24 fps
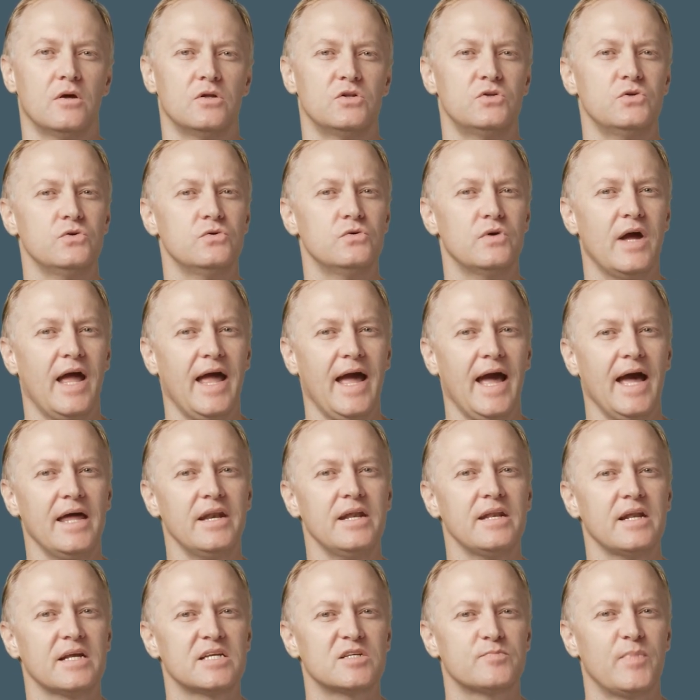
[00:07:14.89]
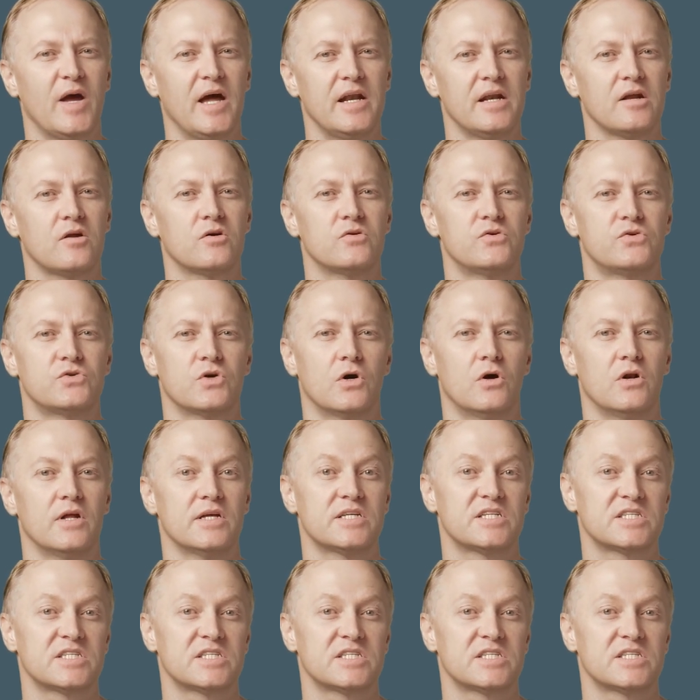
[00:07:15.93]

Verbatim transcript: To add an expanded controller,